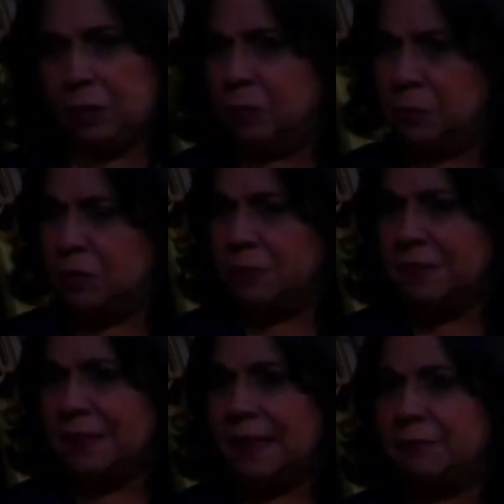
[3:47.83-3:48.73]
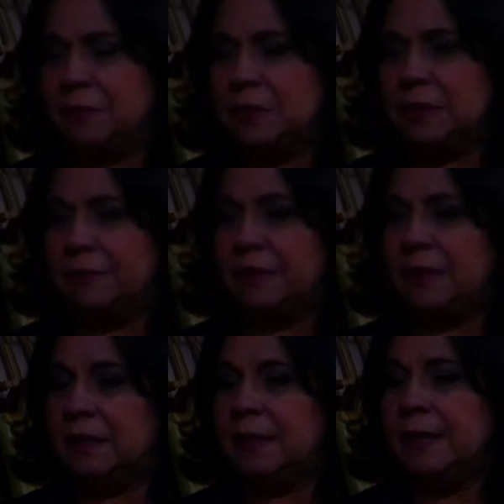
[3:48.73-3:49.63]
Rico. Most of his life was living
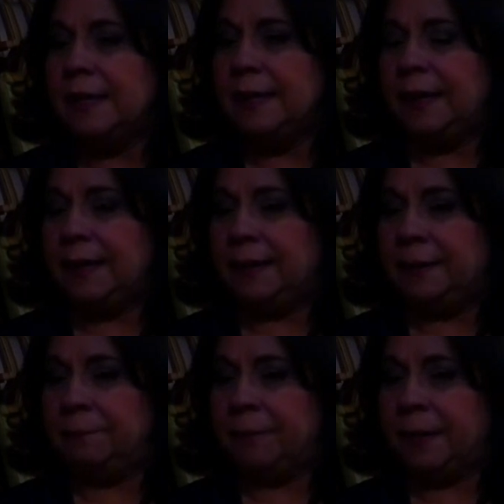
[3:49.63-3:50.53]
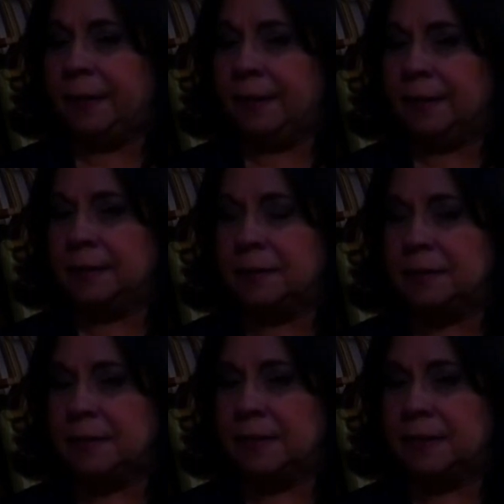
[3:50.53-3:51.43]
there, um,
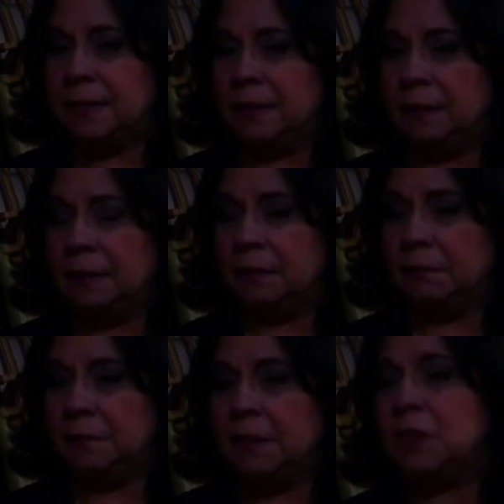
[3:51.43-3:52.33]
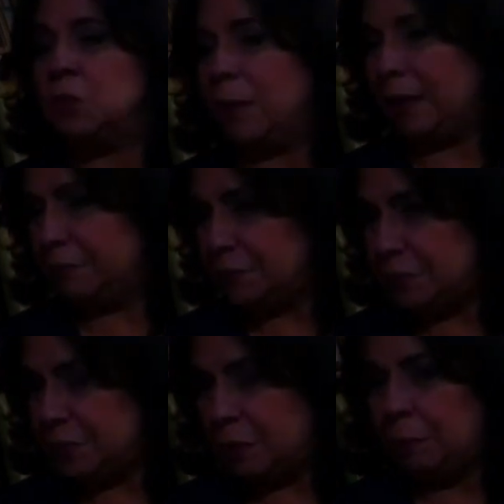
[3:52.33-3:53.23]
and uh, his
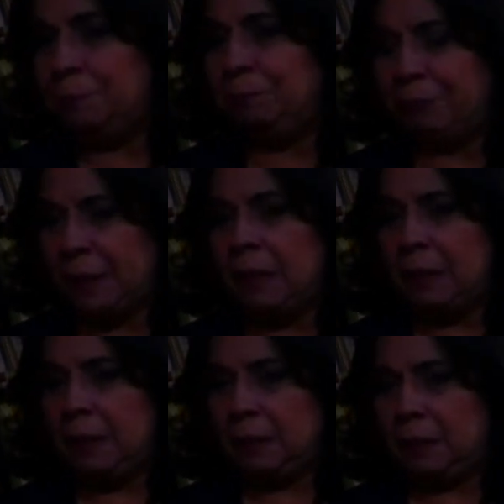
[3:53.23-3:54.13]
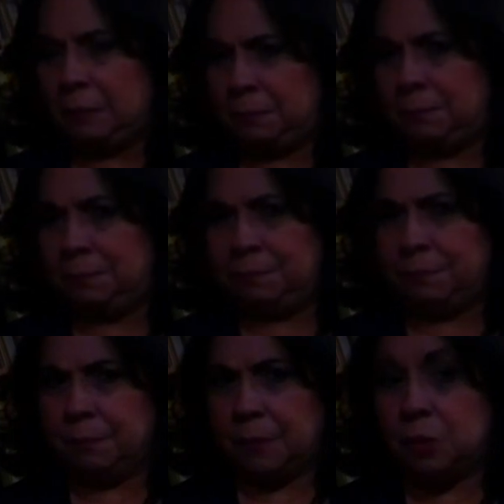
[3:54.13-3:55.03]
wife's. Um, um,
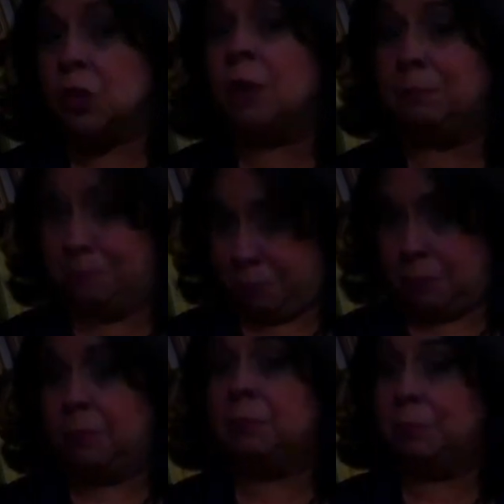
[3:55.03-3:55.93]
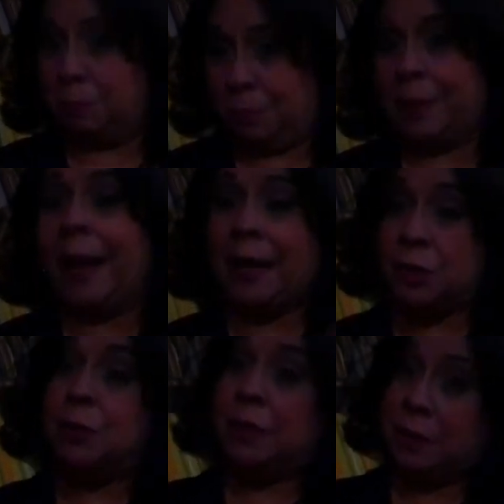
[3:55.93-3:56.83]
job
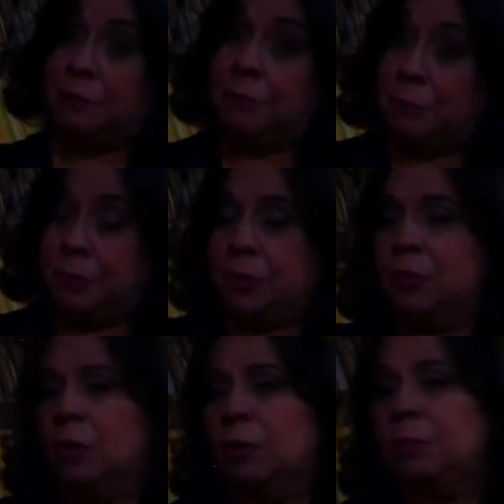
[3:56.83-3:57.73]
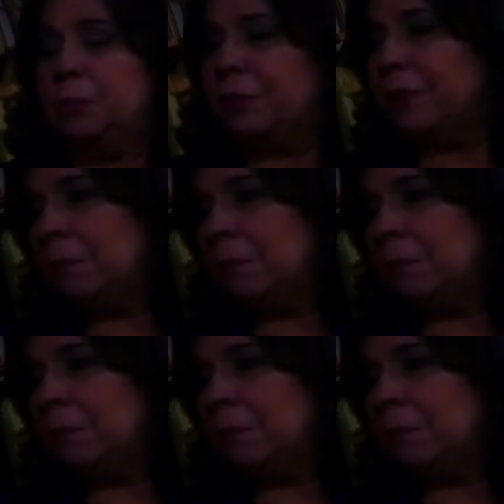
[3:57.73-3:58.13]
actually you know brought